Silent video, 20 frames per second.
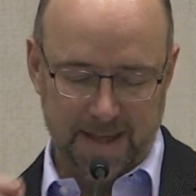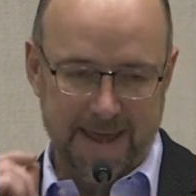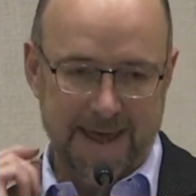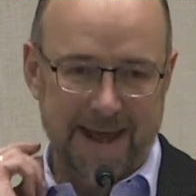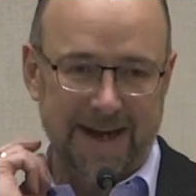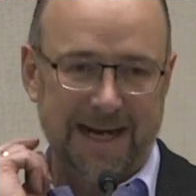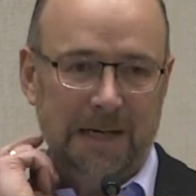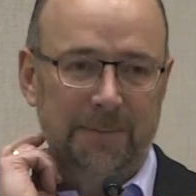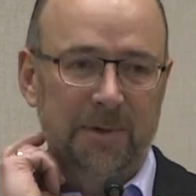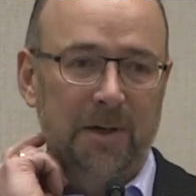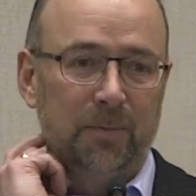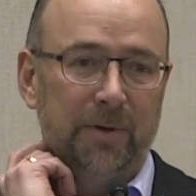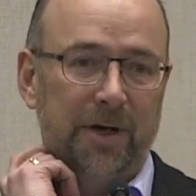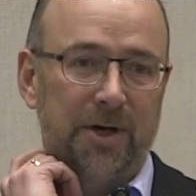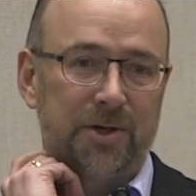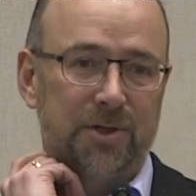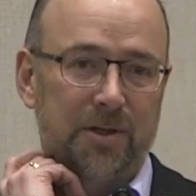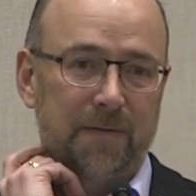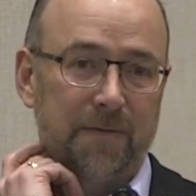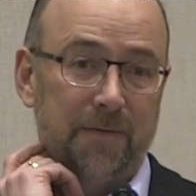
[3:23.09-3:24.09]
Academic
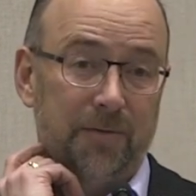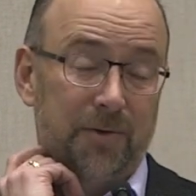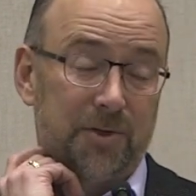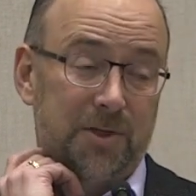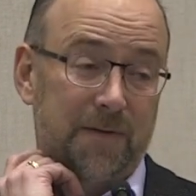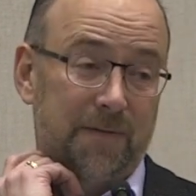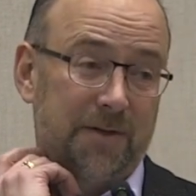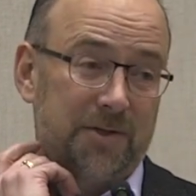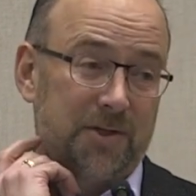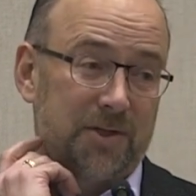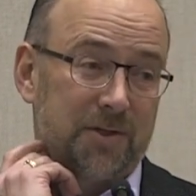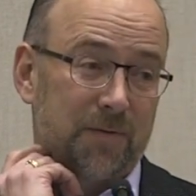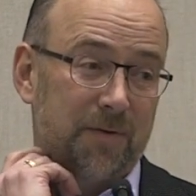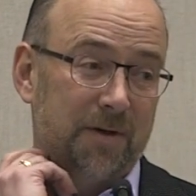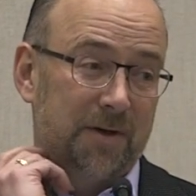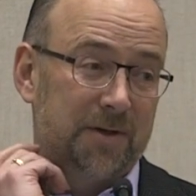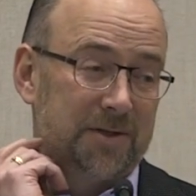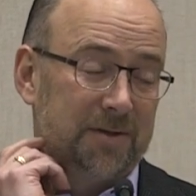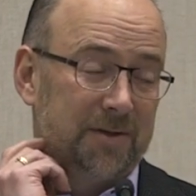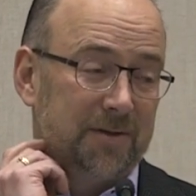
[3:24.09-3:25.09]
pressure, for those of us who
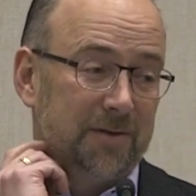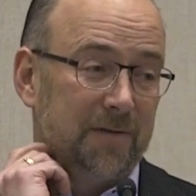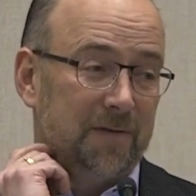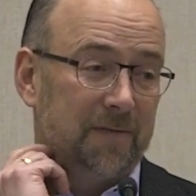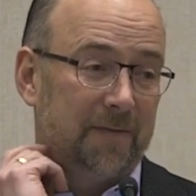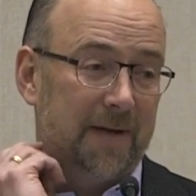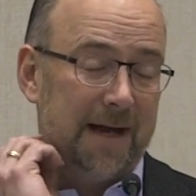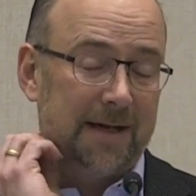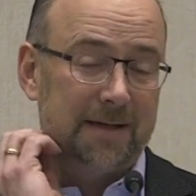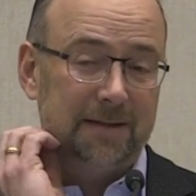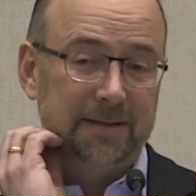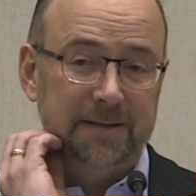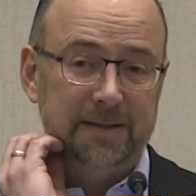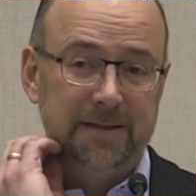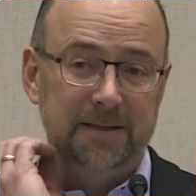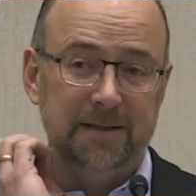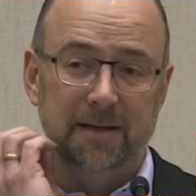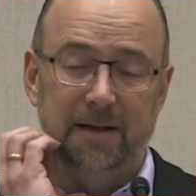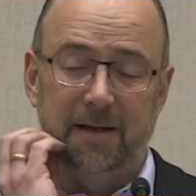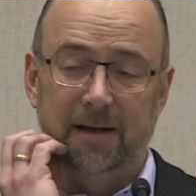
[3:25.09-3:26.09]
are new
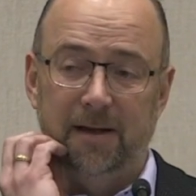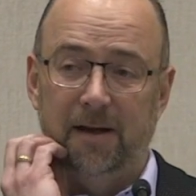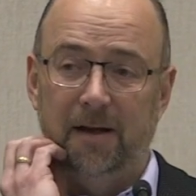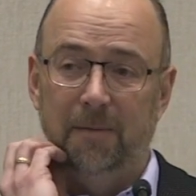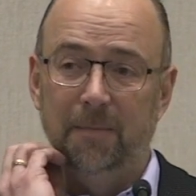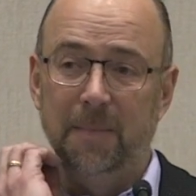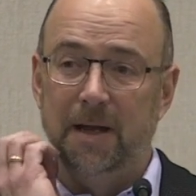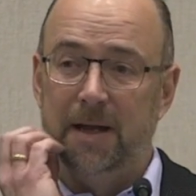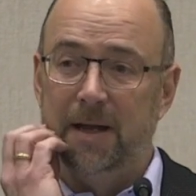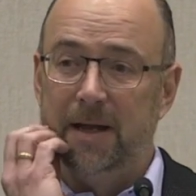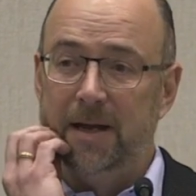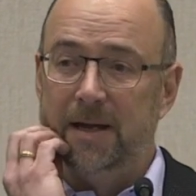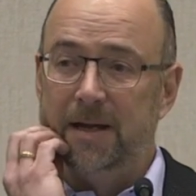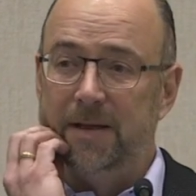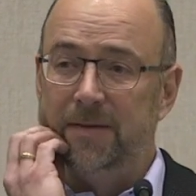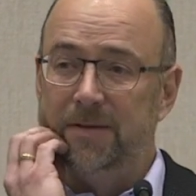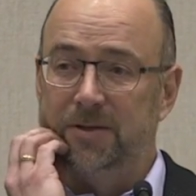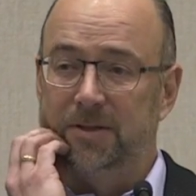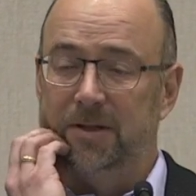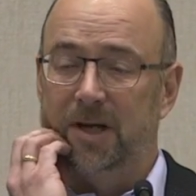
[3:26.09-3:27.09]
faculty,
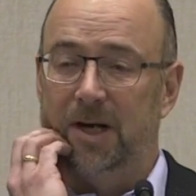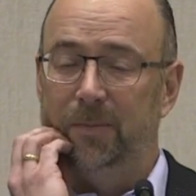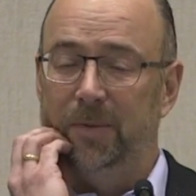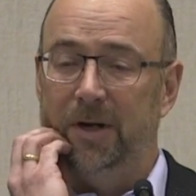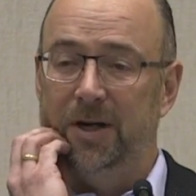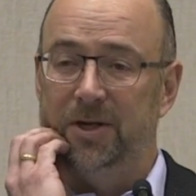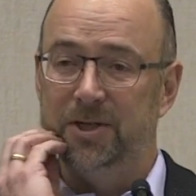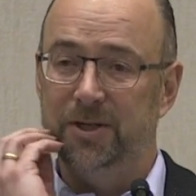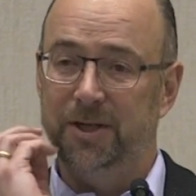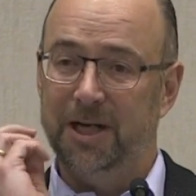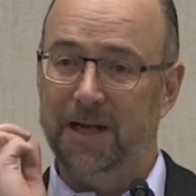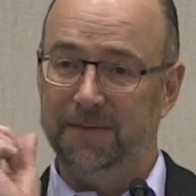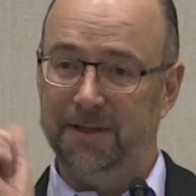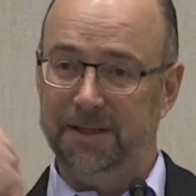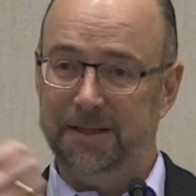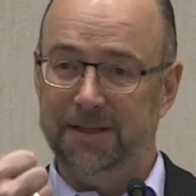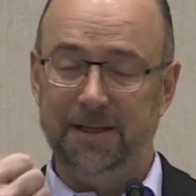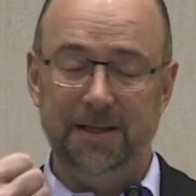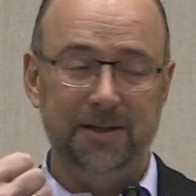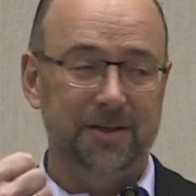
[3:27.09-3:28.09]
there's a lot of pressure. You have to
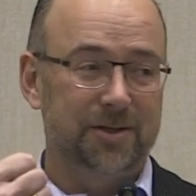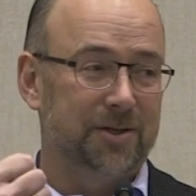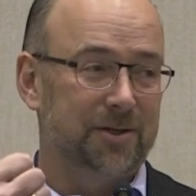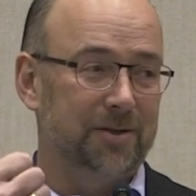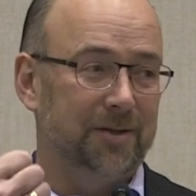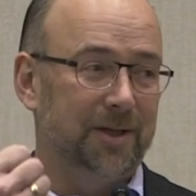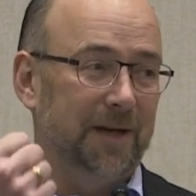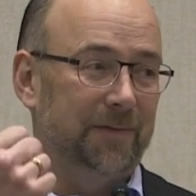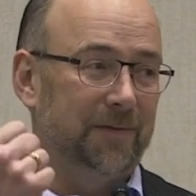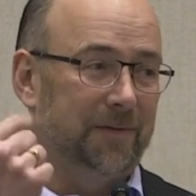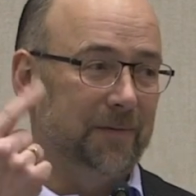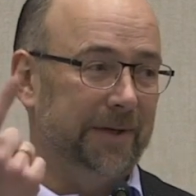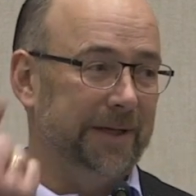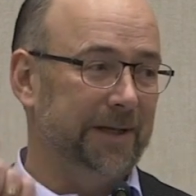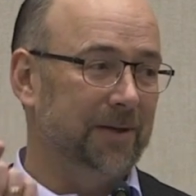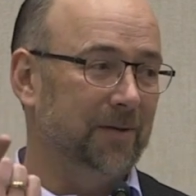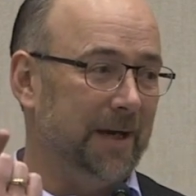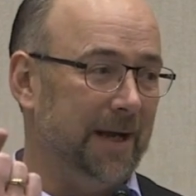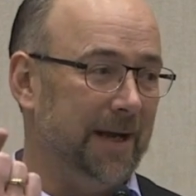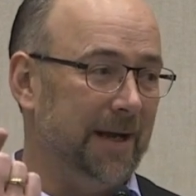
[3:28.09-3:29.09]
teach, you have to
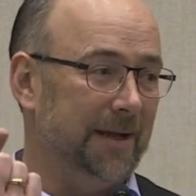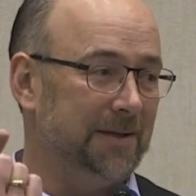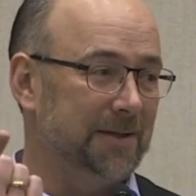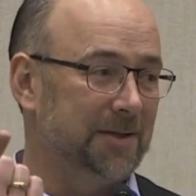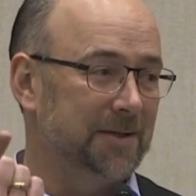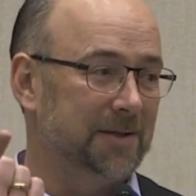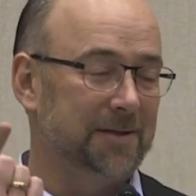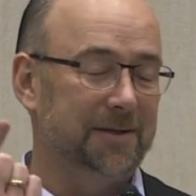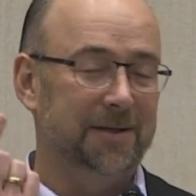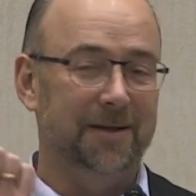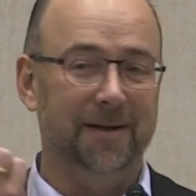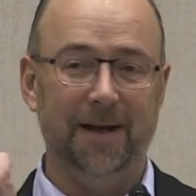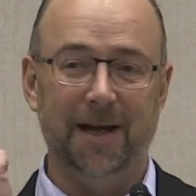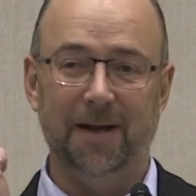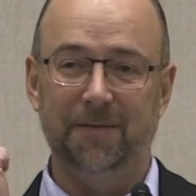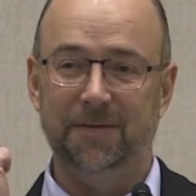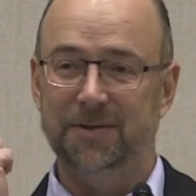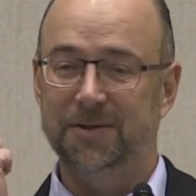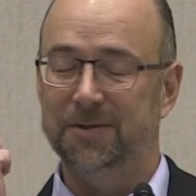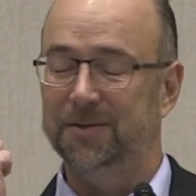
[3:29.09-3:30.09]
write grants, you
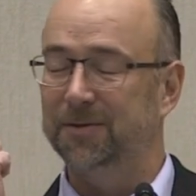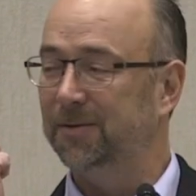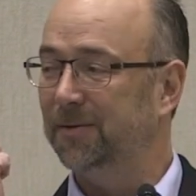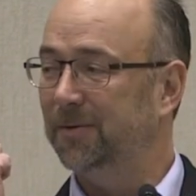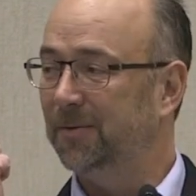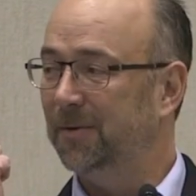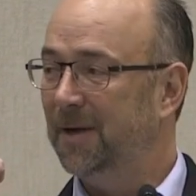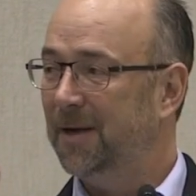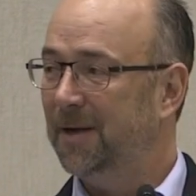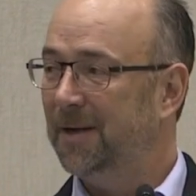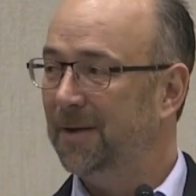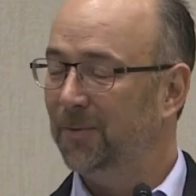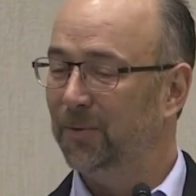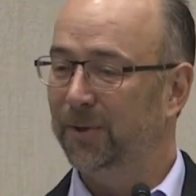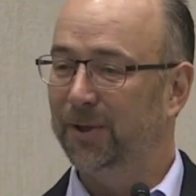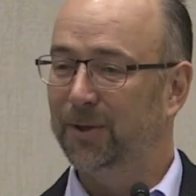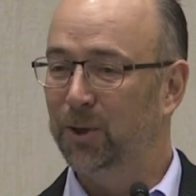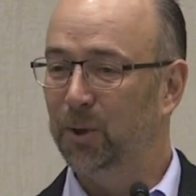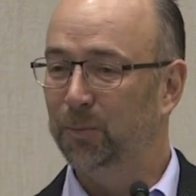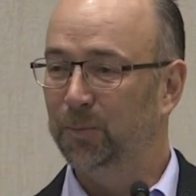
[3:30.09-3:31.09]
have to
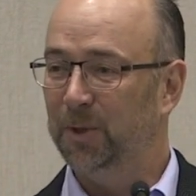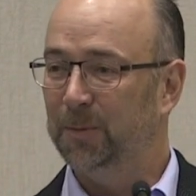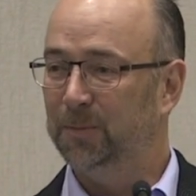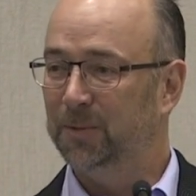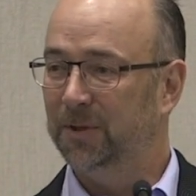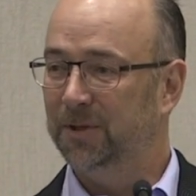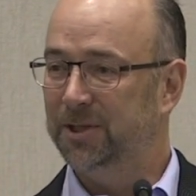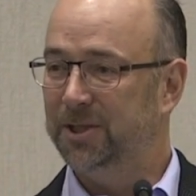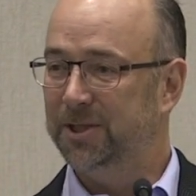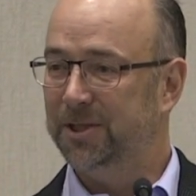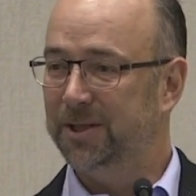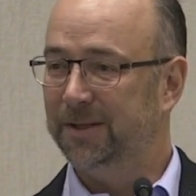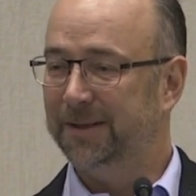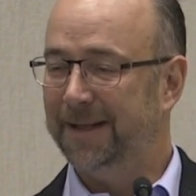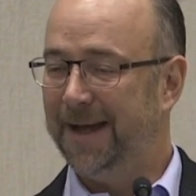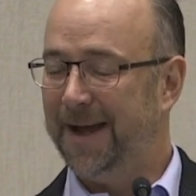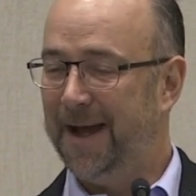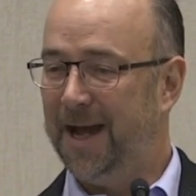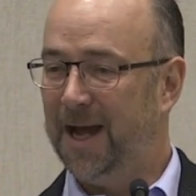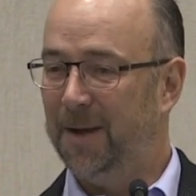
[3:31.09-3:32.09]
recruit people into your
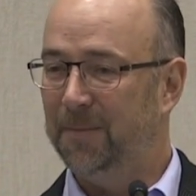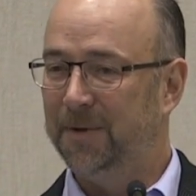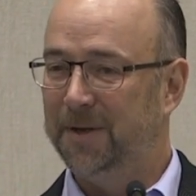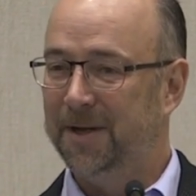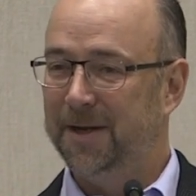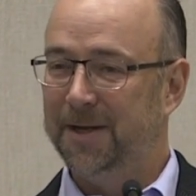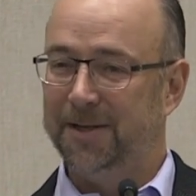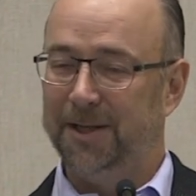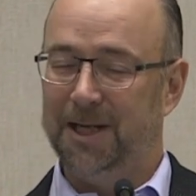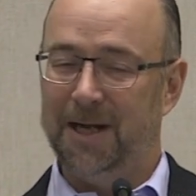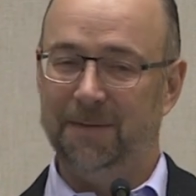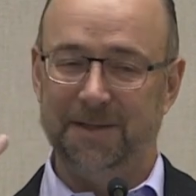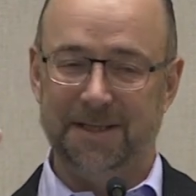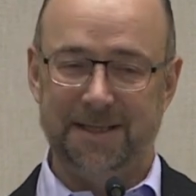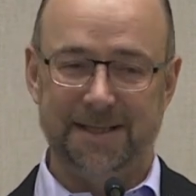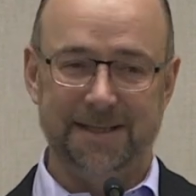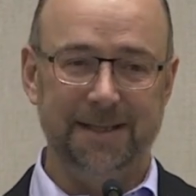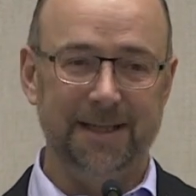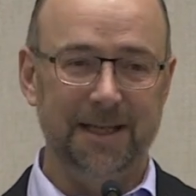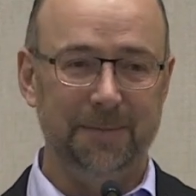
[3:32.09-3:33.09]
lab, you have to
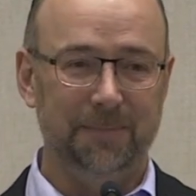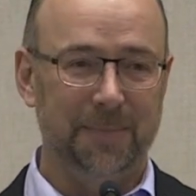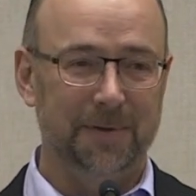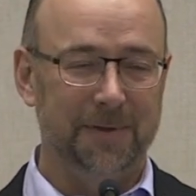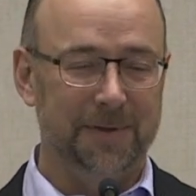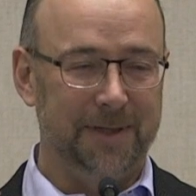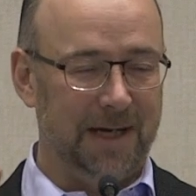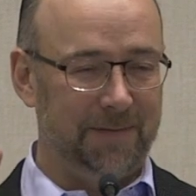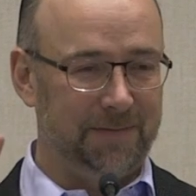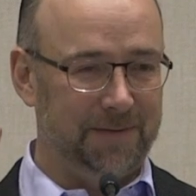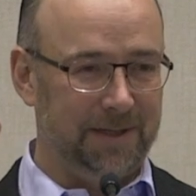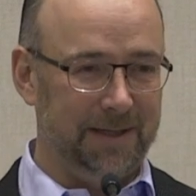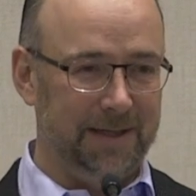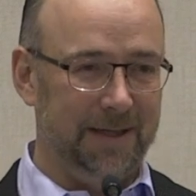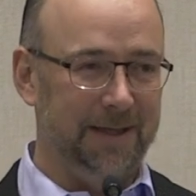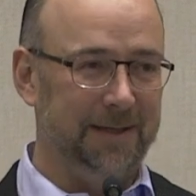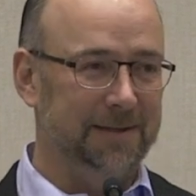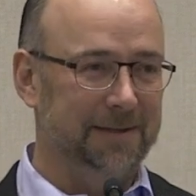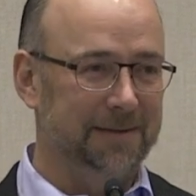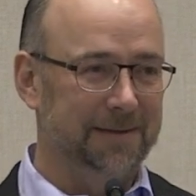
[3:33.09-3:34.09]
sleep, you have to
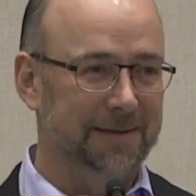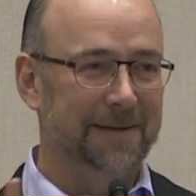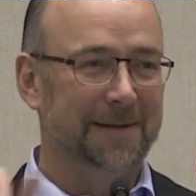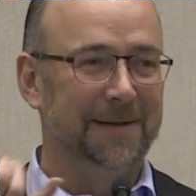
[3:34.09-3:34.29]
eat,